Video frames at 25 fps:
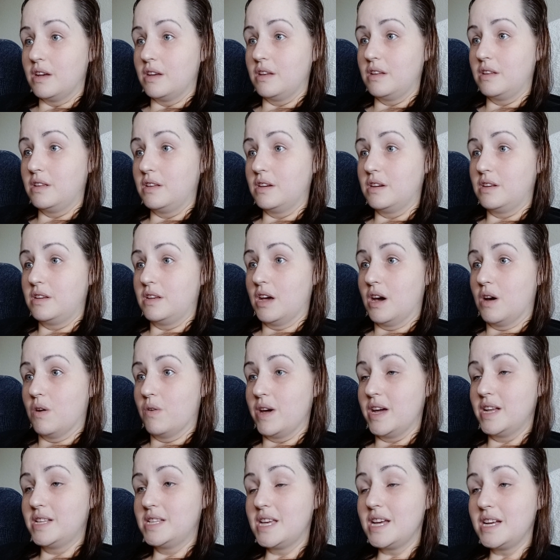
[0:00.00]

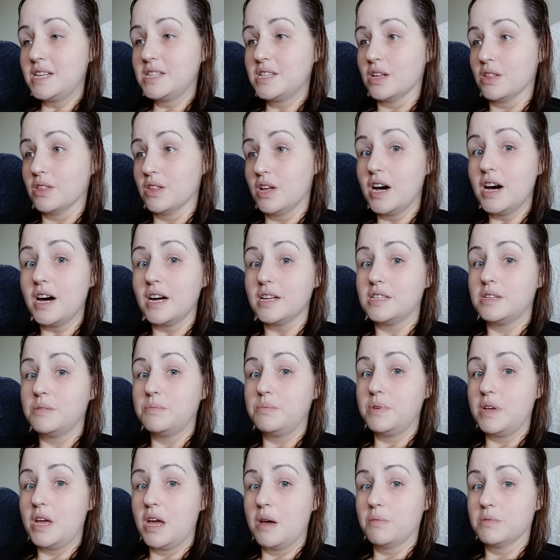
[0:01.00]
It takes a lot to
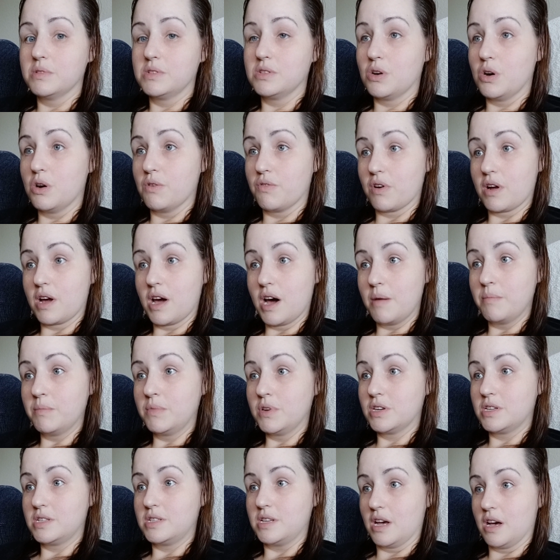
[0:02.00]
be able to overcome
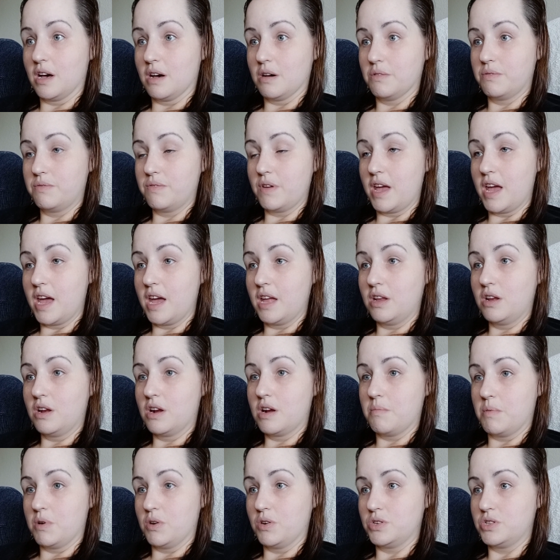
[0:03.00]
yourself and your
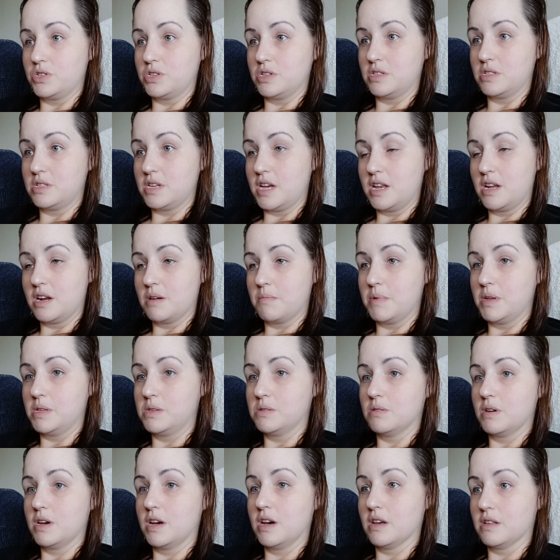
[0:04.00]
emotions and your
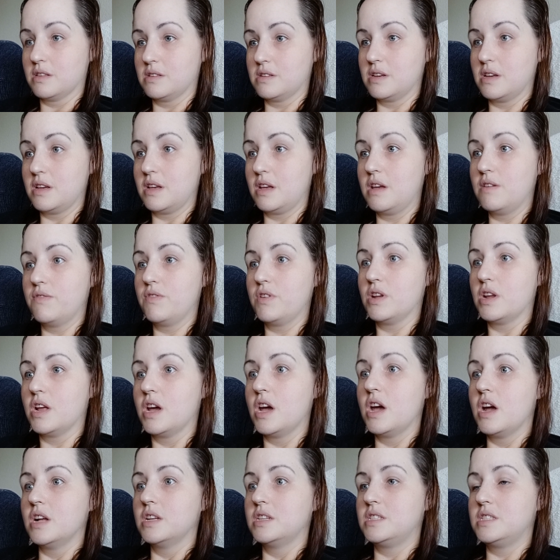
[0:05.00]
mental health to even
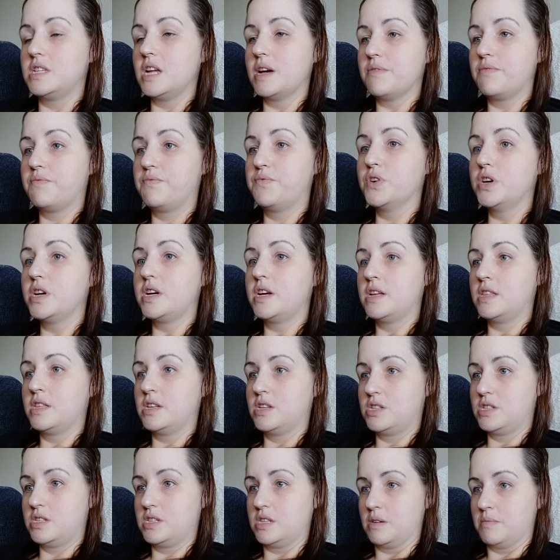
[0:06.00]
step foot in
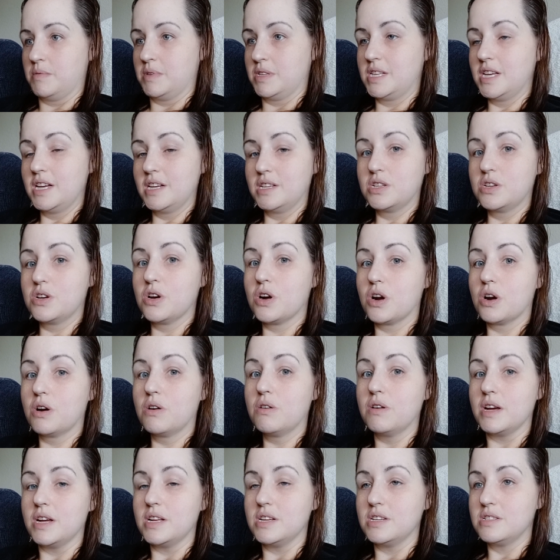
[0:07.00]
the gym. It takes
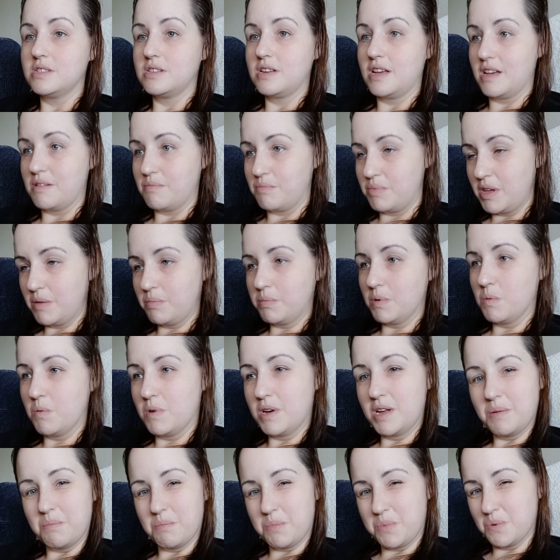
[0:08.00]
courage, and people
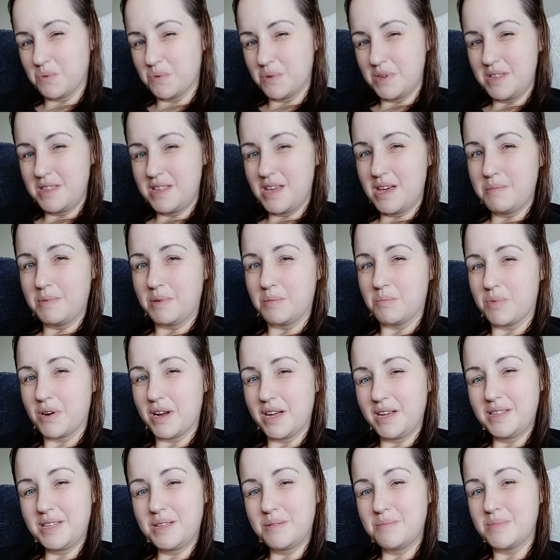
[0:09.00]
want to bully them and
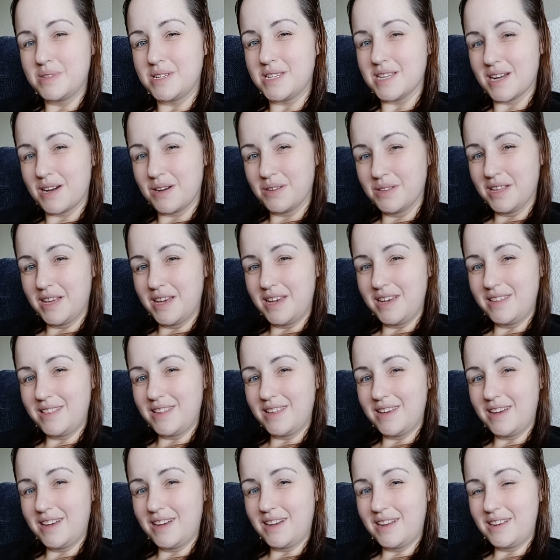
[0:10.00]
bring them down like
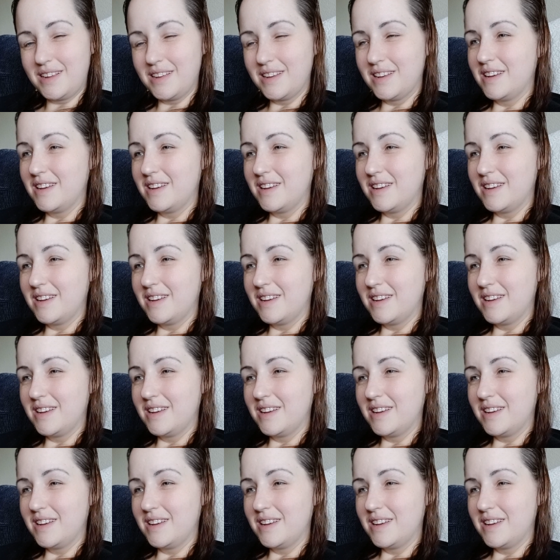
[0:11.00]
that.